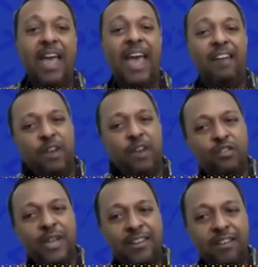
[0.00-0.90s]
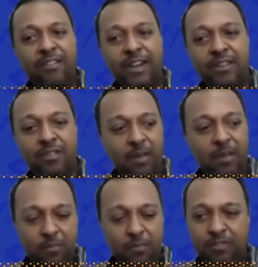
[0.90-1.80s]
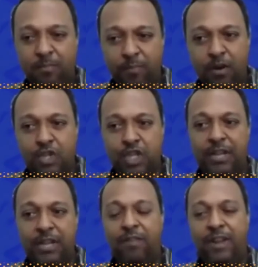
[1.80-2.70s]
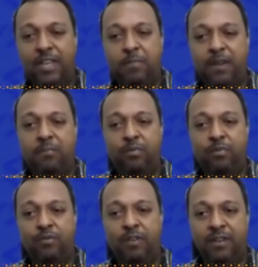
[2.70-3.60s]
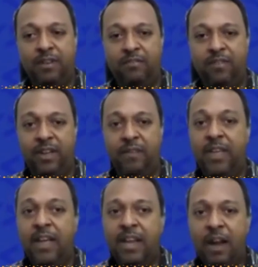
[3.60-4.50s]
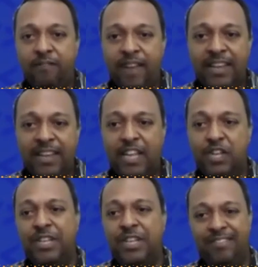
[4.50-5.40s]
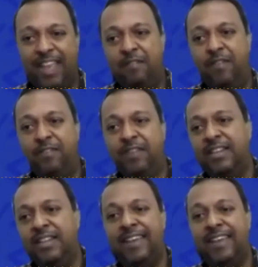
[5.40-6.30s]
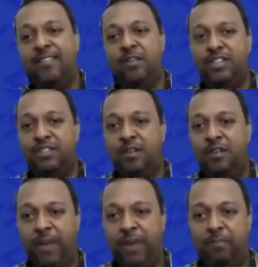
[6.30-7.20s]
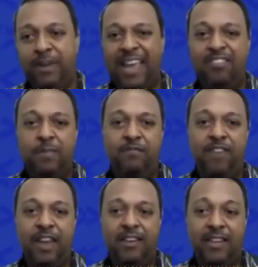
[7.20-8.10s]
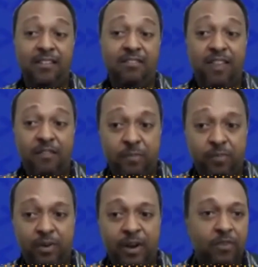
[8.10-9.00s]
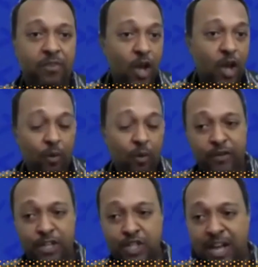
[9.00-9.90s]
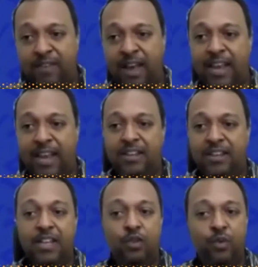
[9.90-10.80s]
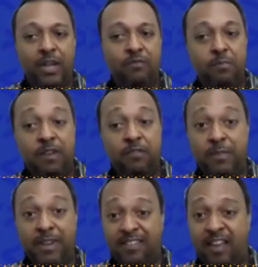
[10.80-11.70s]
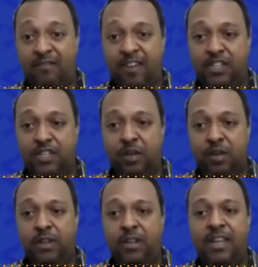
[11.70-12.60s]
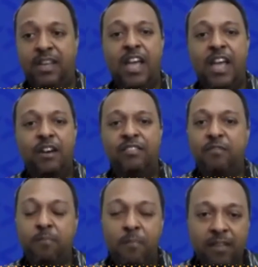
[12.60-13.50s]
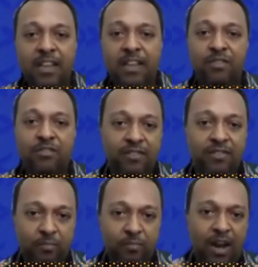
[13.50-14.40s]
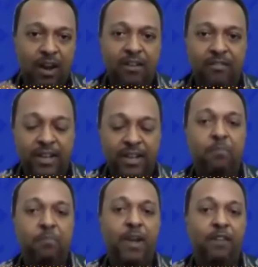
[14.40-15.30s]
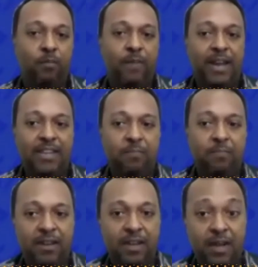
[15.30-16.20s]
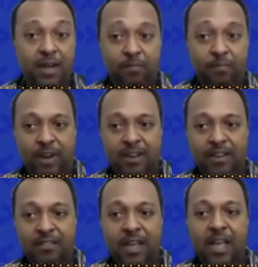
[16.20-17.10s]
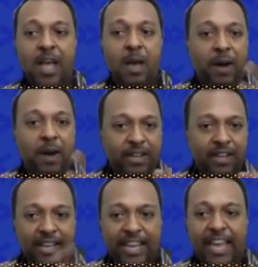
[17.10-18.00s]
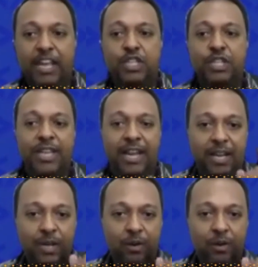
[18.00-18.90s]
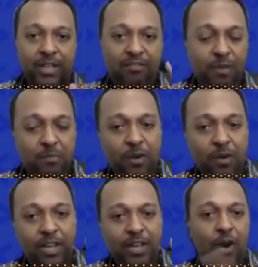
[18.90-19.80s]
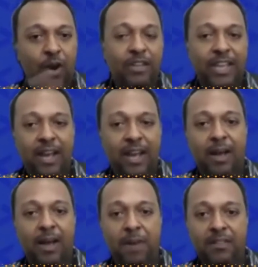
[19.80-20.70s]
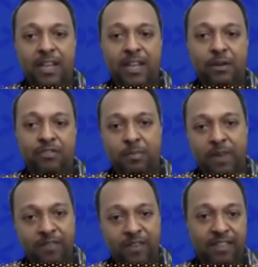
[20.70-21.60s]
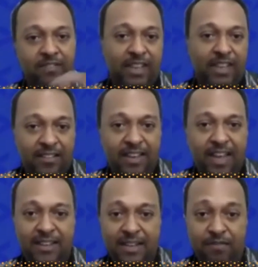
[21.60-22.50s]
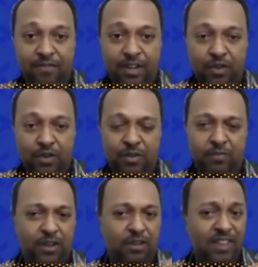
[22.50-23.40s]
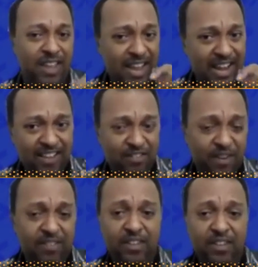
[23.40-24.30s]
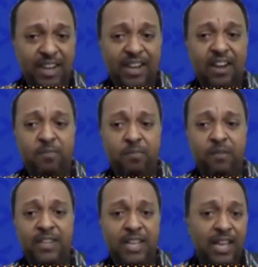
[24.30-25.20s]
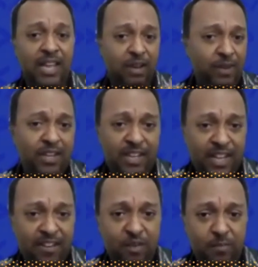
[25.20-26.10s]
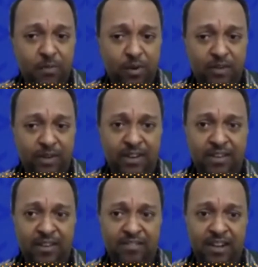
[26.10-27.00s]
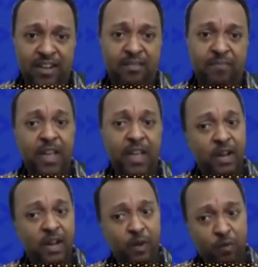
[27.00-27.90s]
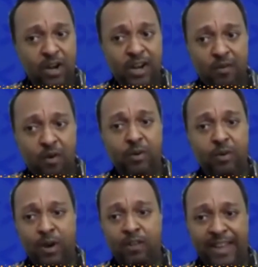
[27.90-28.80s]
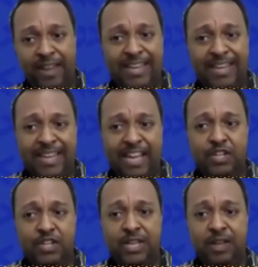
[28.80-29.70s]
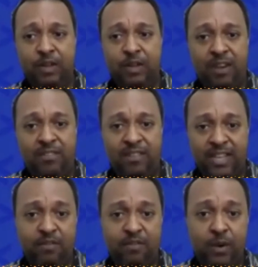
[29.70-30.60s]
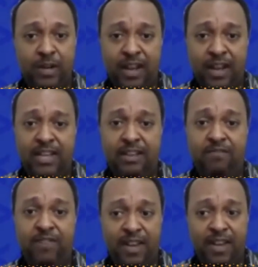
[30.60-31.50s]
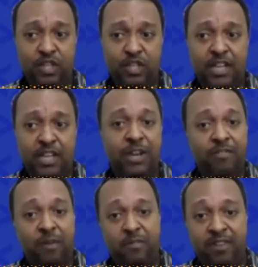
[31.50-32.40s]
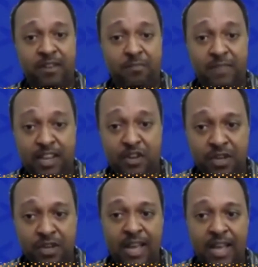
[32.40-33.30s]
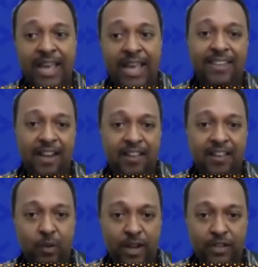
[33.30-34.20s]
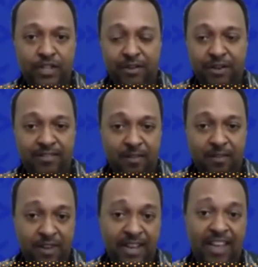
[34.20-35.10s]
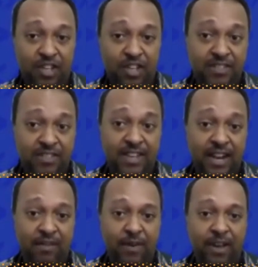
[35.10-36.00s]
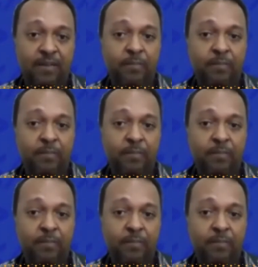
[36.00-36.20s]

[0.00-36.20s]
And we're also integrated to the MYHackathon blockchain for independent proof of delivery. Now, validation is everything. The tech is not just on paper. It has been validated in several programs, one of which I've highlighted here. 20 women from a disadvantaged community receive monthly groceries up to 100 ringgit paid for by independent providers, but with a catch that these women only got their monthly grocery benefits if the kids attended free tuition, because let's face it, to get out of poverty, we need kids to be motivated in studies. Now, we won an award, one of 8 in Asia in the UNCDF 2019 FinLab Challenge, and represented Malaysia in the last UN General Assembly SDG side event.